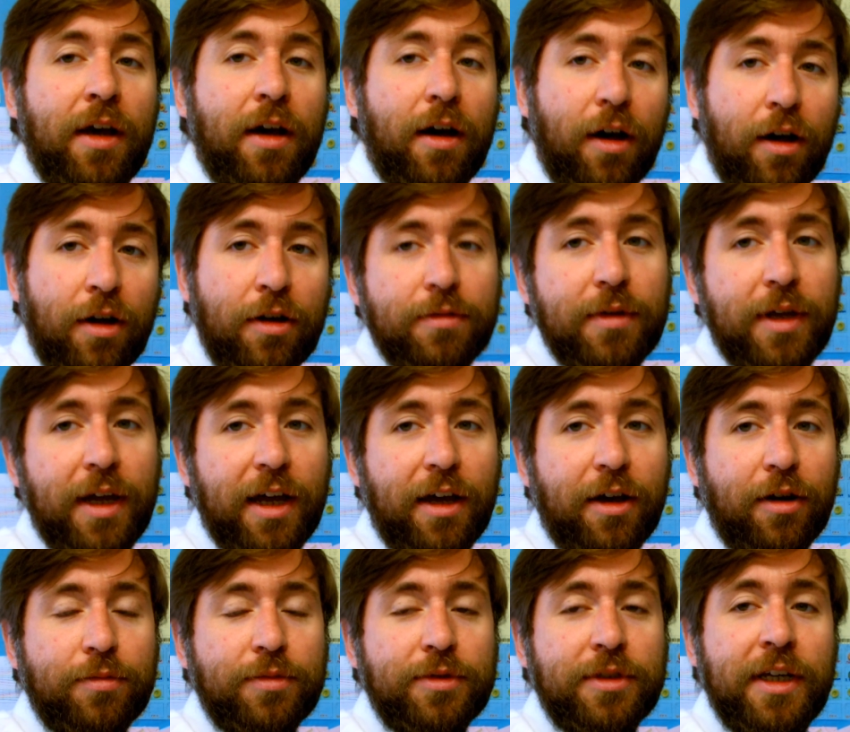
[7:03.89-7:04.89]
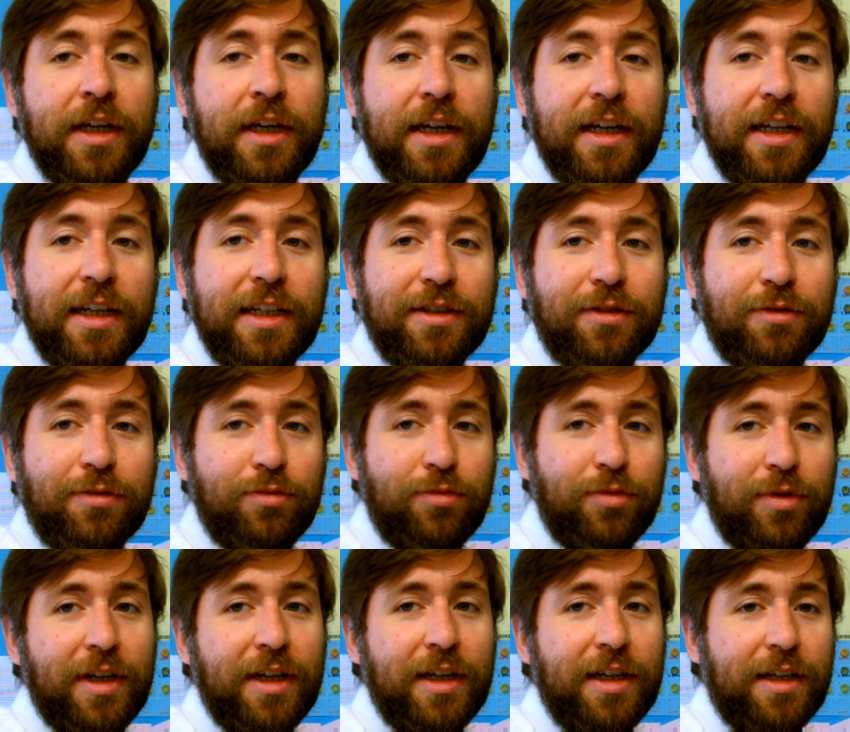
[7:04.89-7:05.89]
I hope that helps. It is a
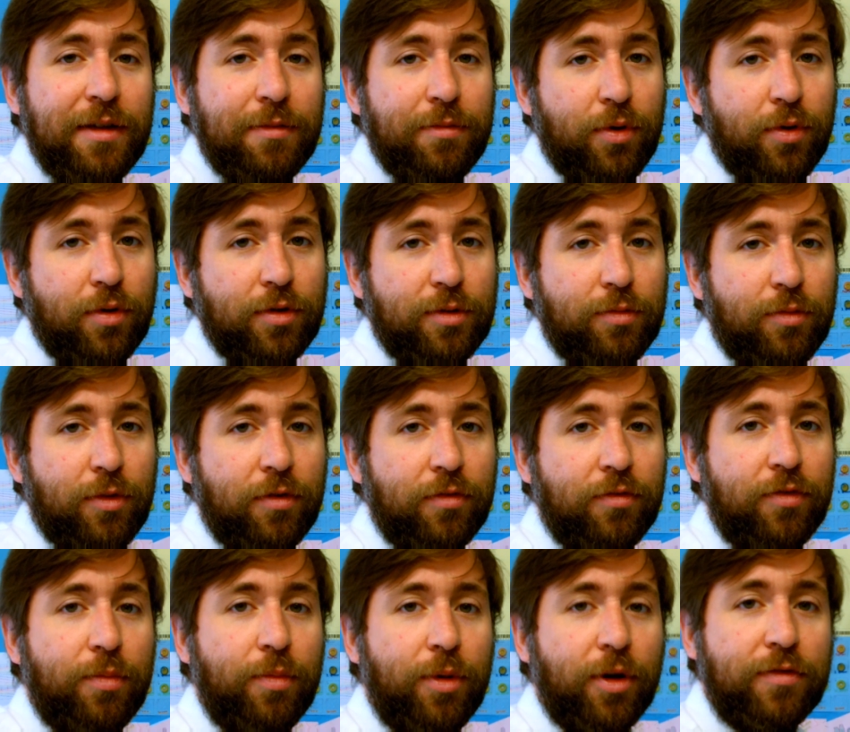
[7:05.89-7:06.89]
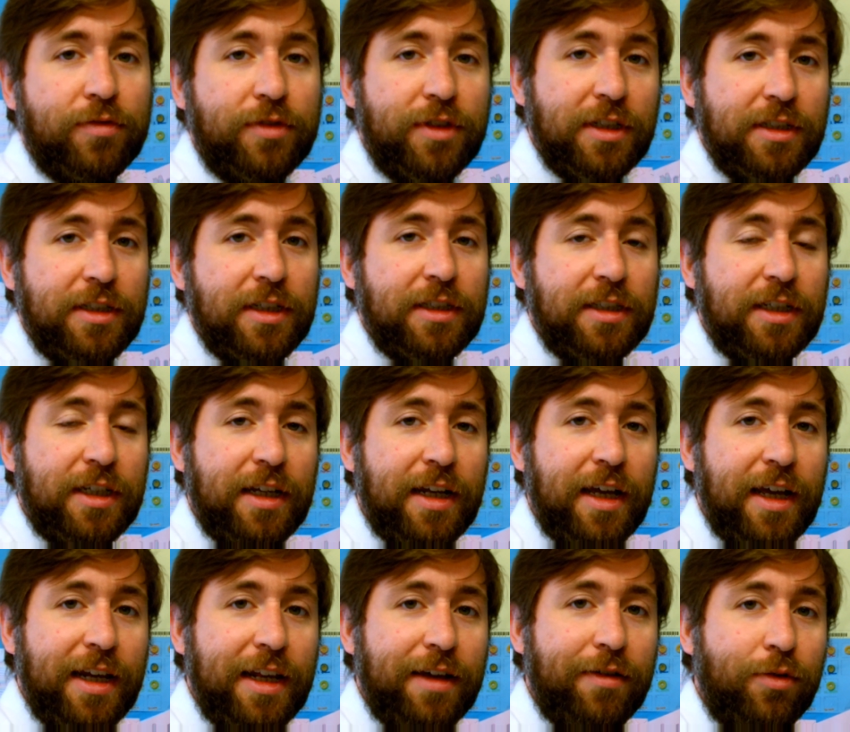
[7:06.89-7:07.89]
really important one for both GCSE and
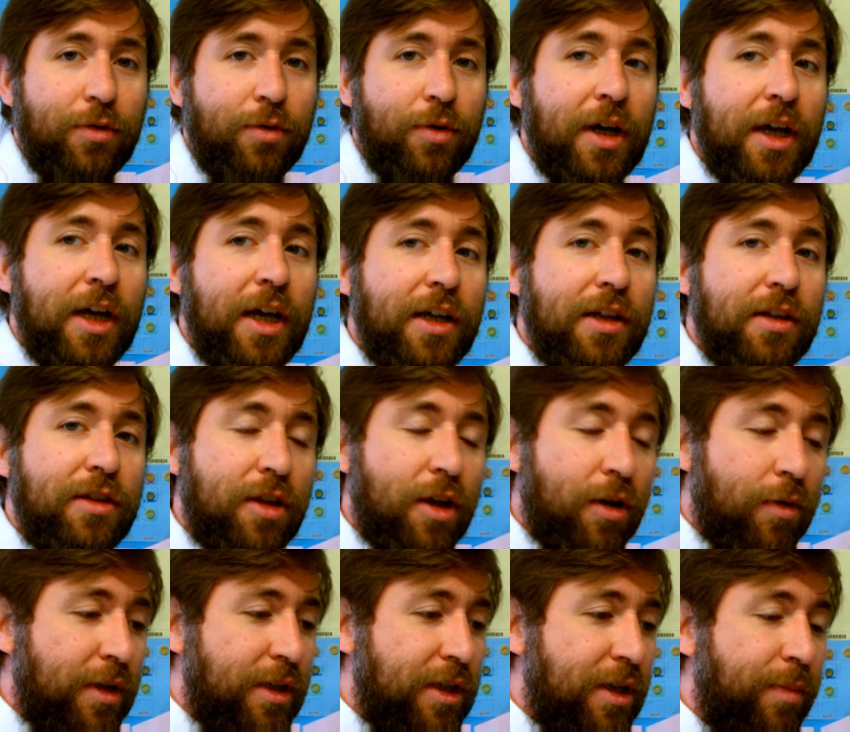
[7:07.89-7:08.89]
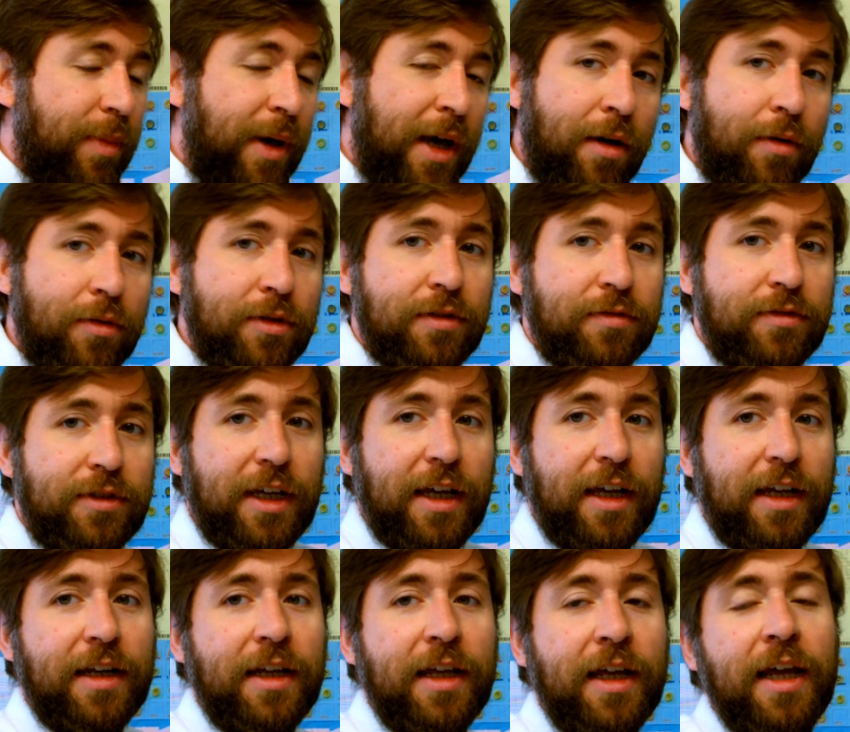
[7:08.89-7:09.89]
A-level, knowing your powers of
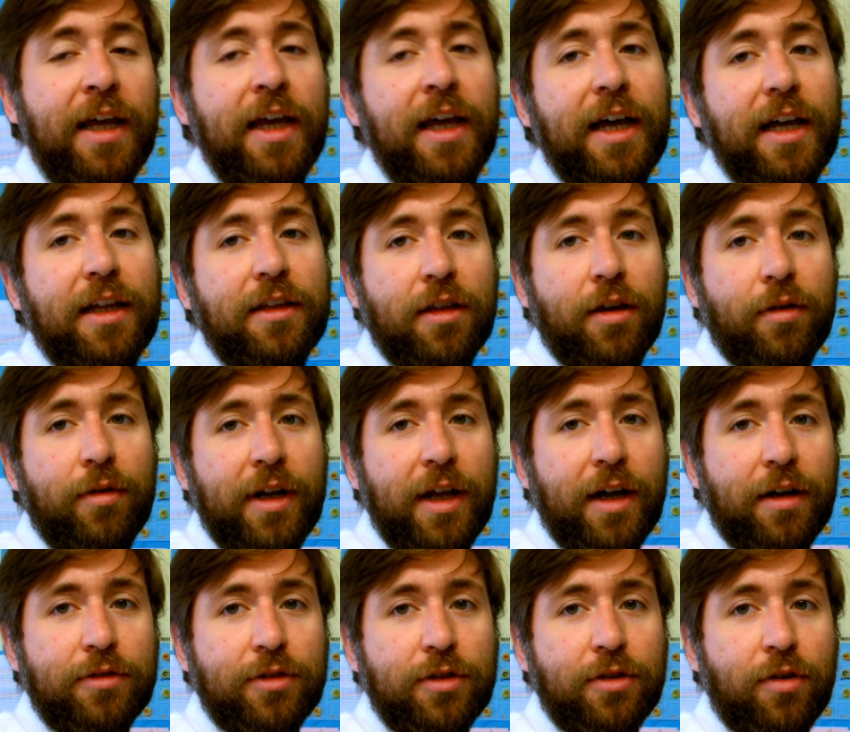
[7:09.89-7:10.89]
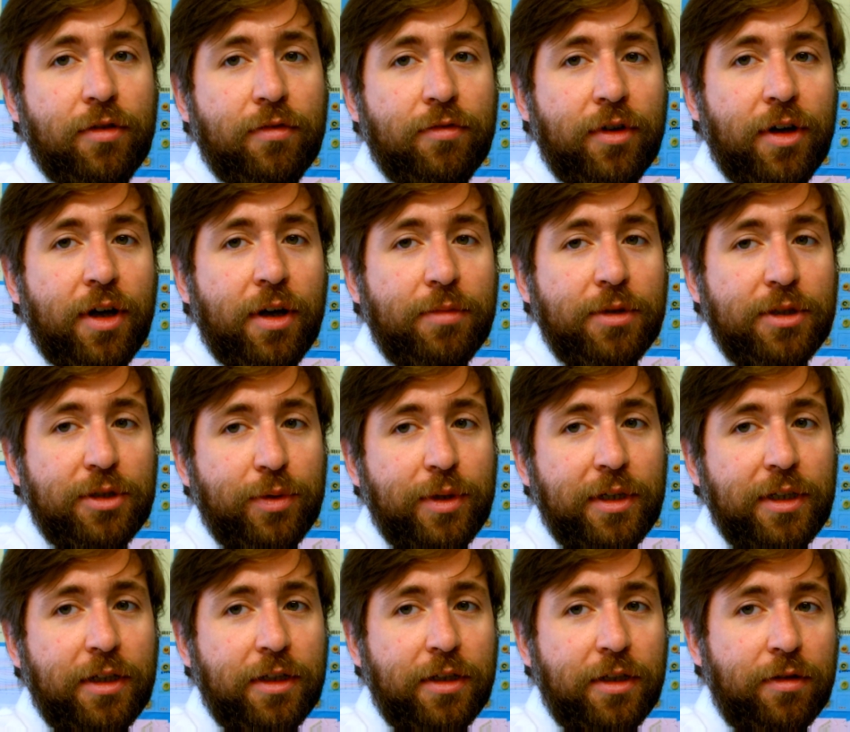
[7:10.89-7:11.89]
10 and knowing how to convert
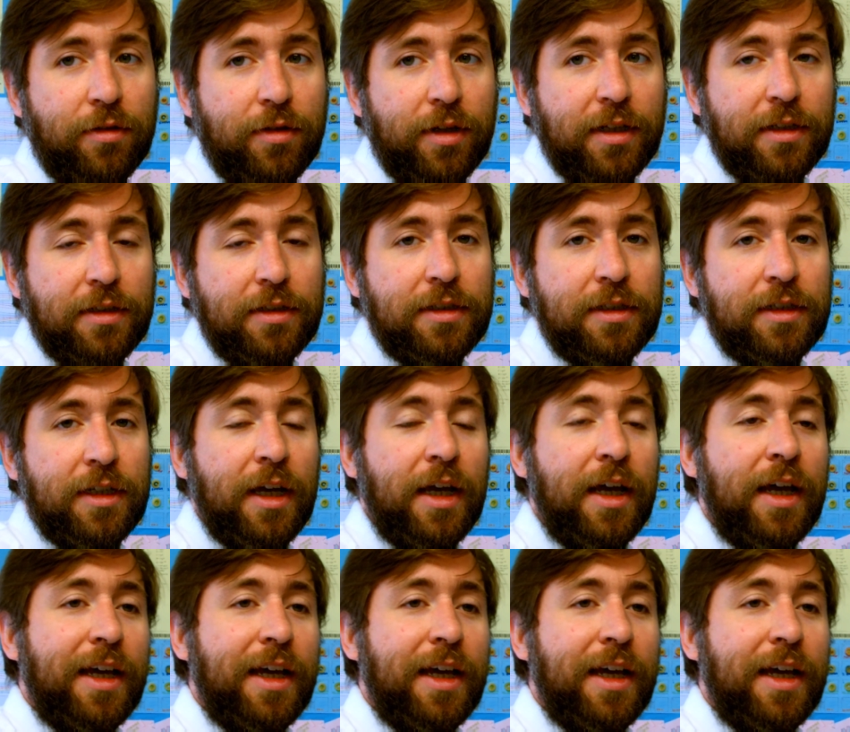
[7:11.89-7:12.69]
between your units.